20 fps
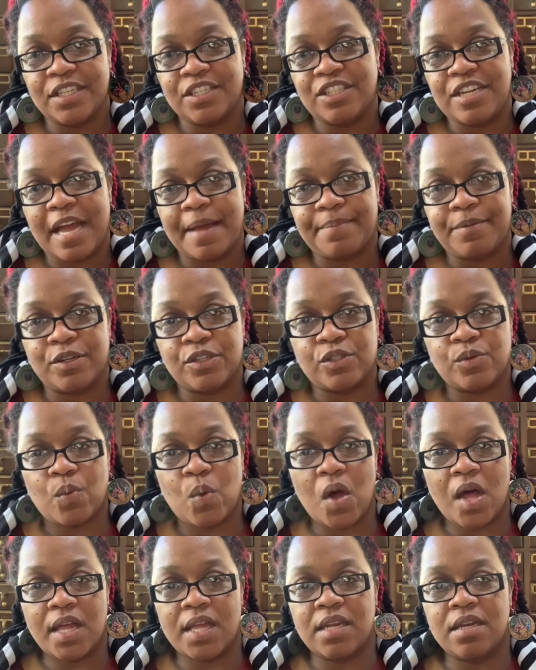a chapters
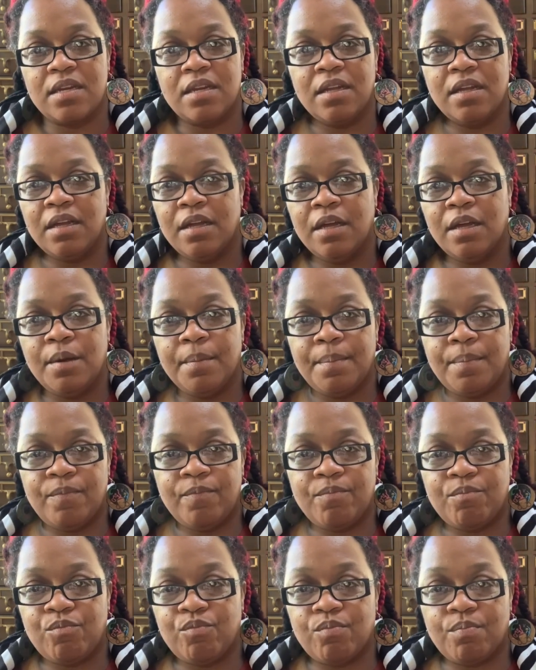one
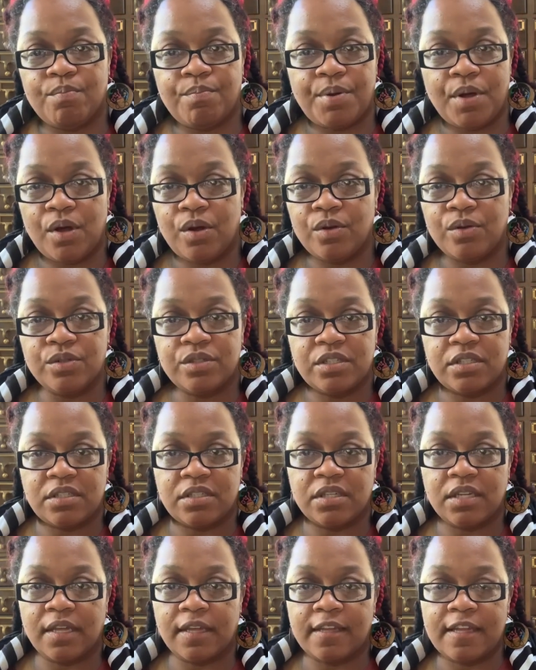
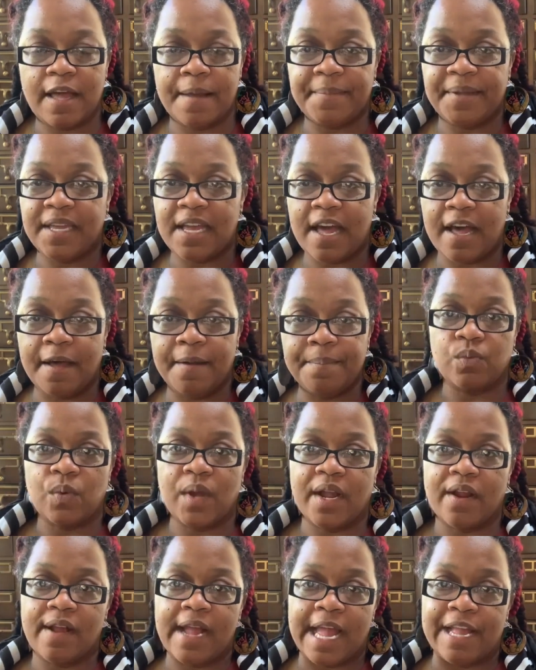post coming up
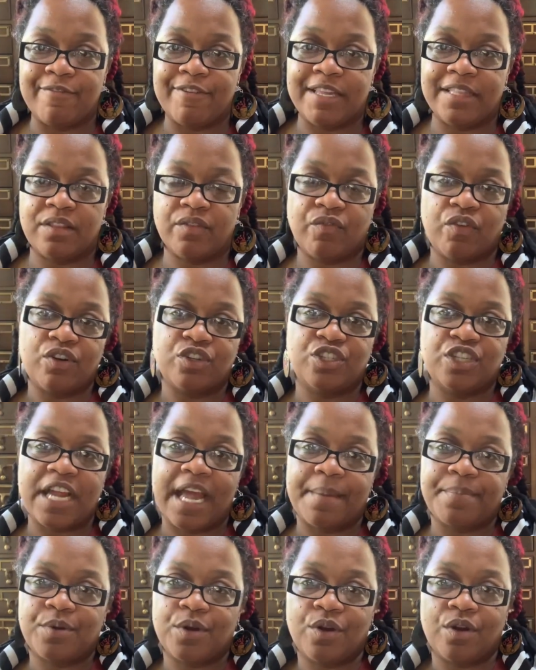where I read the first
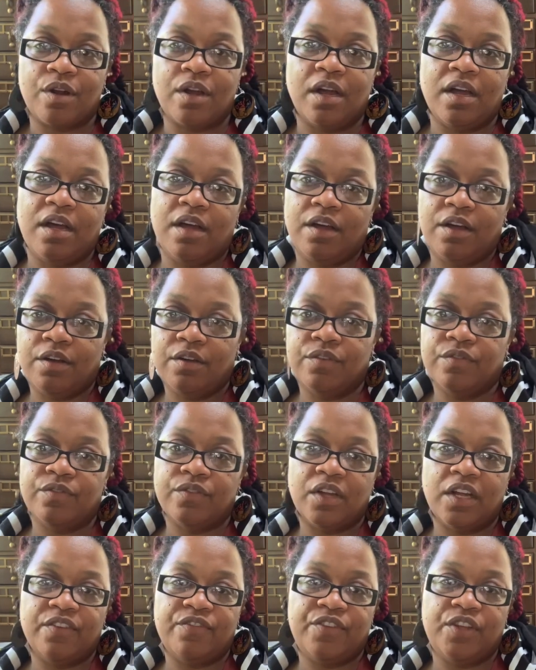chapter of
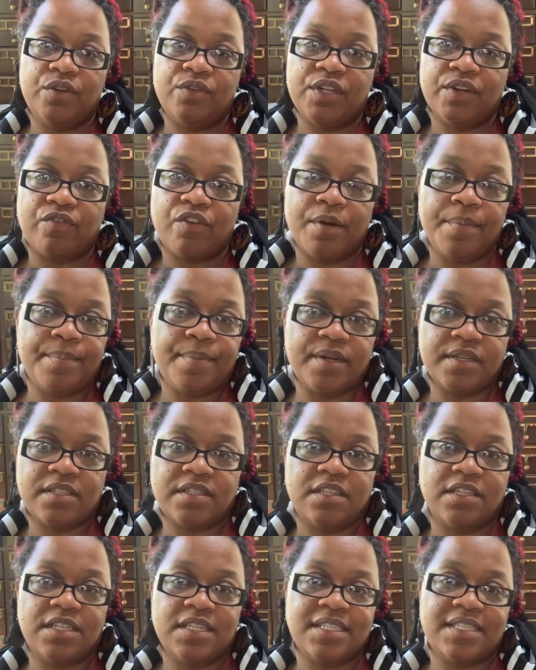a few different books
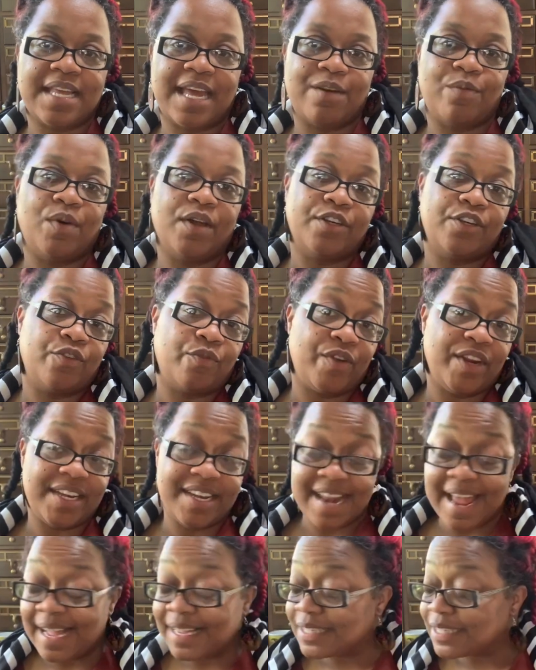to decide what to read
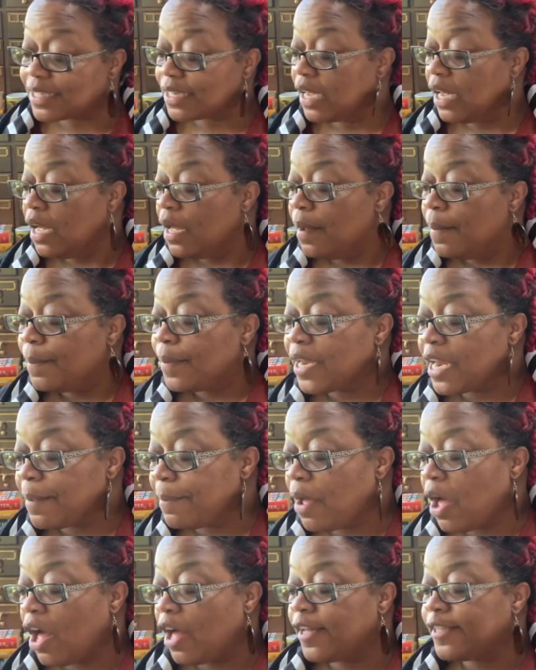next. But
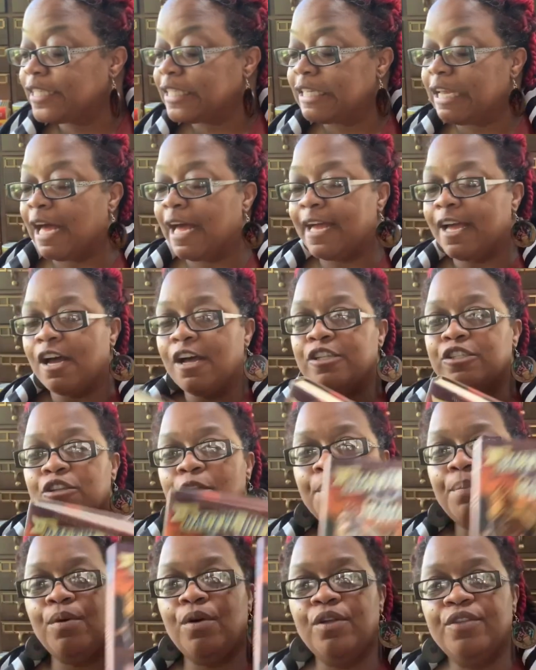I'm also, I
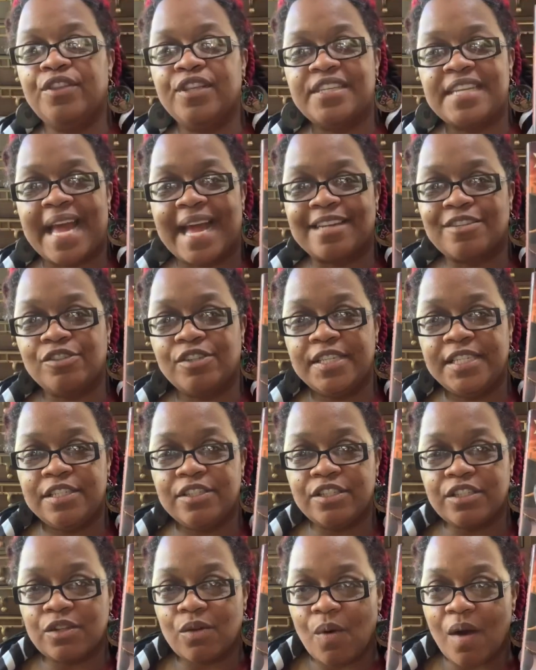also pulled the Dactyl
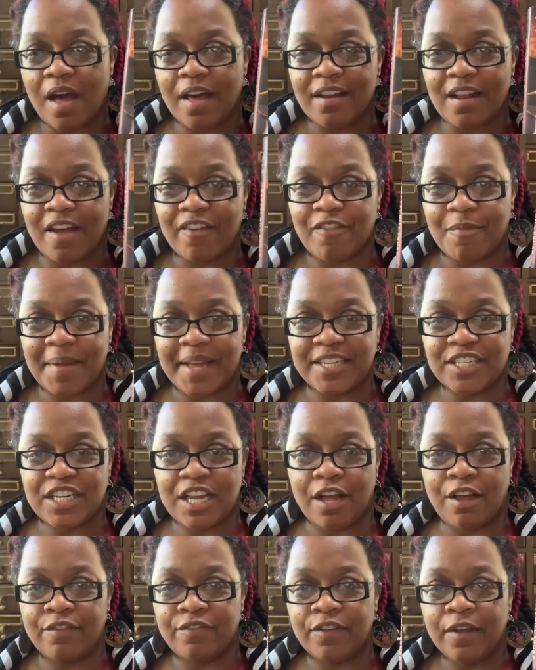Hill Squad off of my
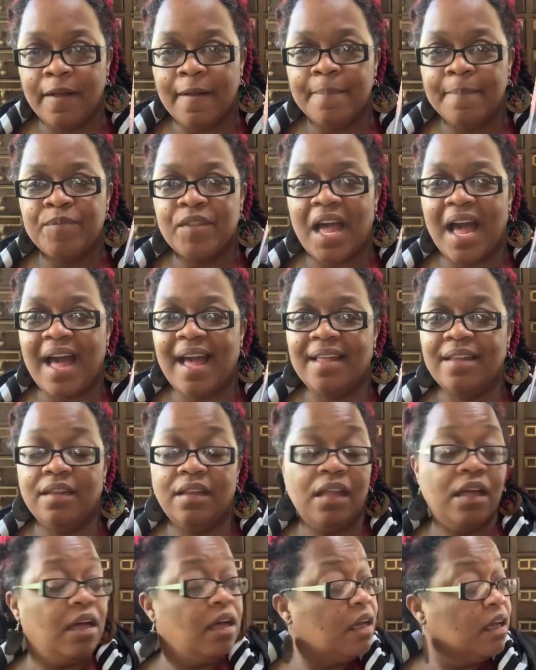shelf. I
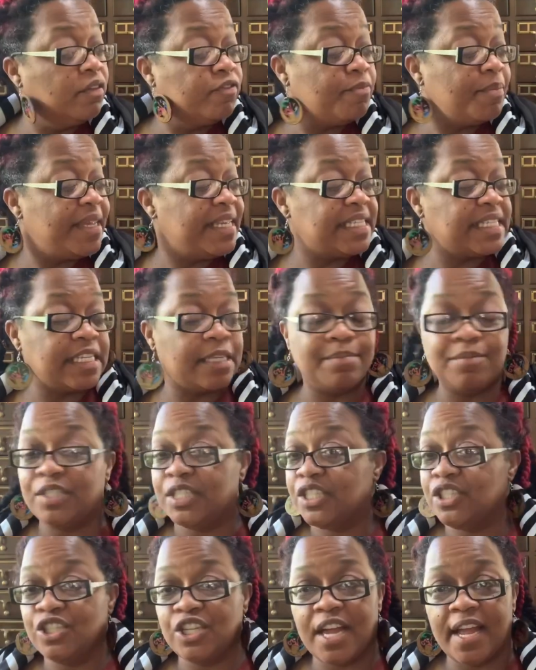love me some
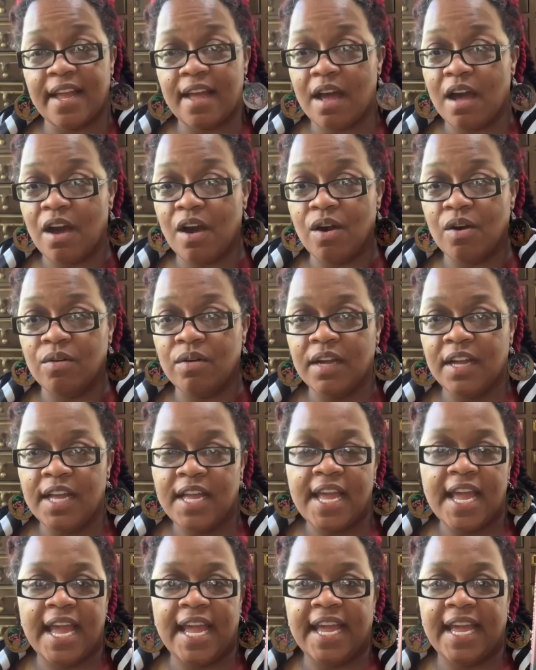D J O
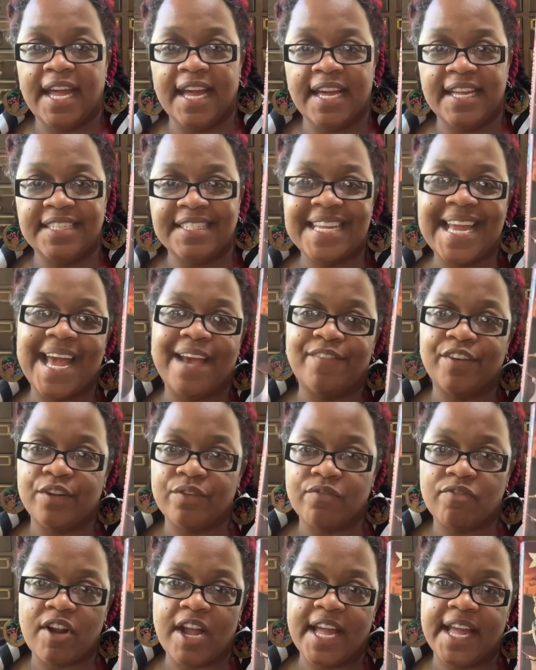and
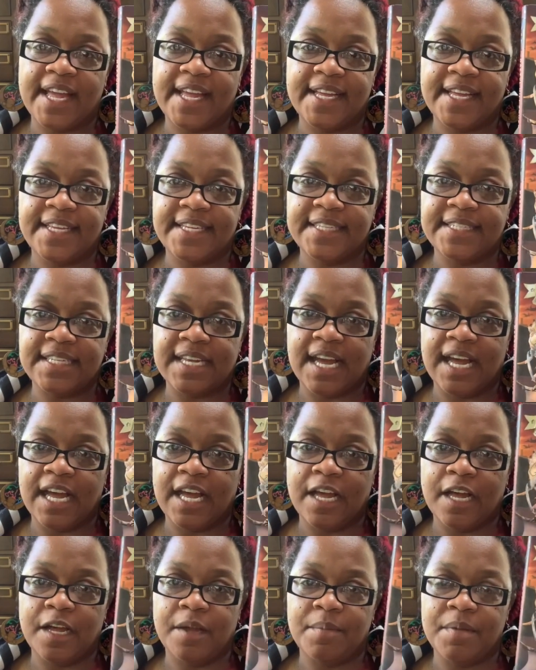haven't read
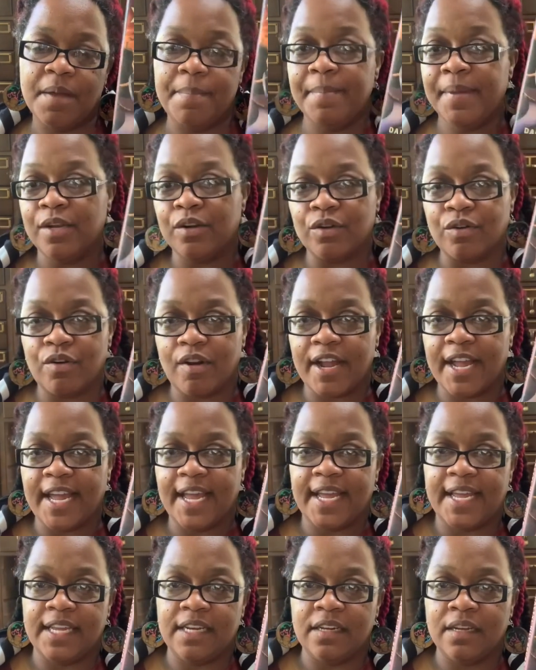um, a middle
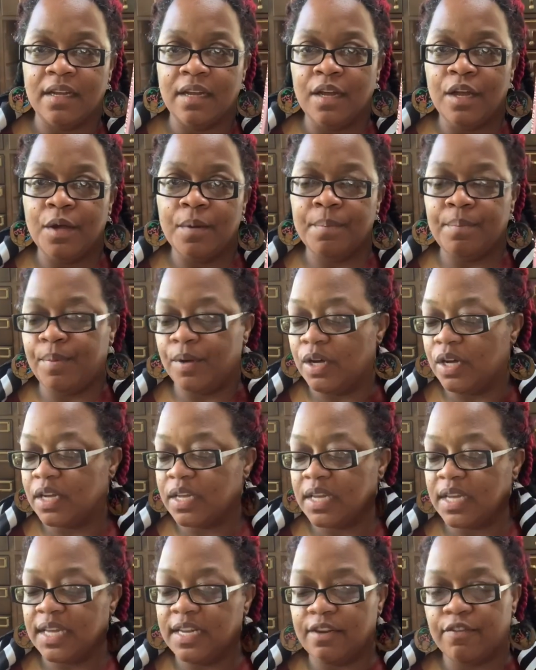grade book
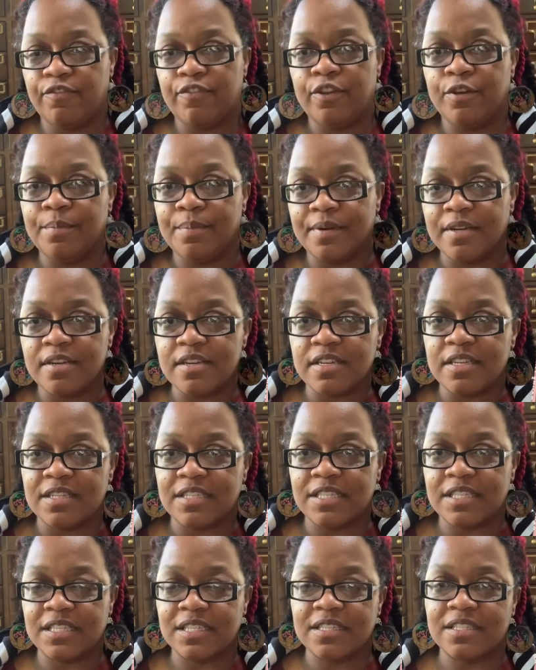in a few
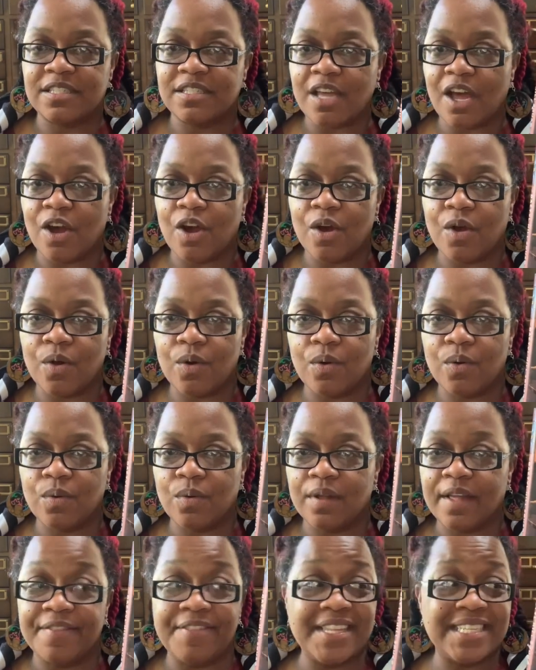books.
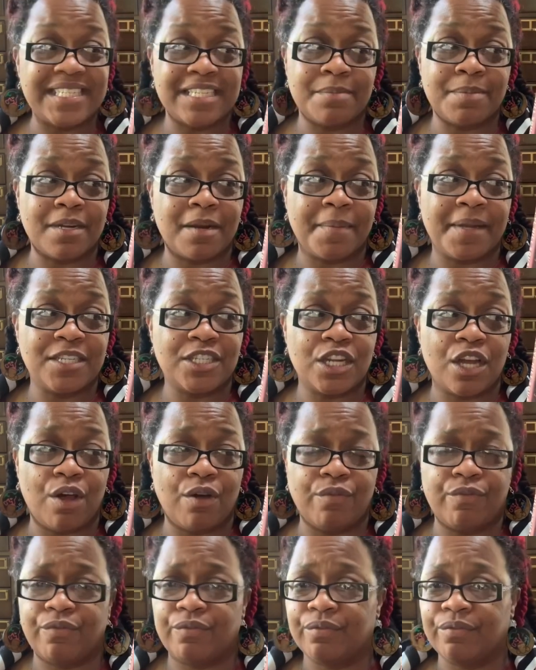So, and this has been on my shelf